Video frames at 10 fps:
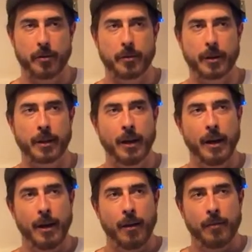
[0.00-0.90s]
Like
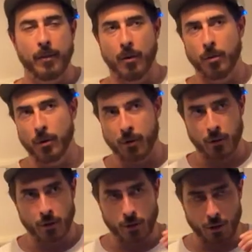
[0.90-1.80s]
they were
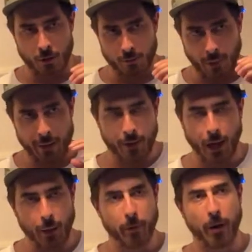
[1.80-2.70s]
had the
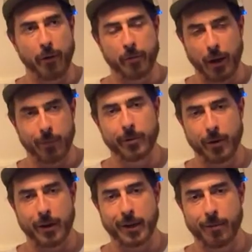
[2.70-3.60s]
cameras on
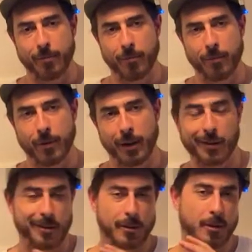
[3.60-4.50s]
him,
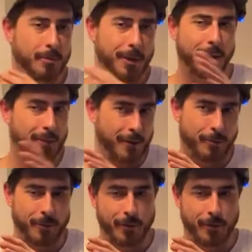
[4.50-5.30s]
and to be honest, it was.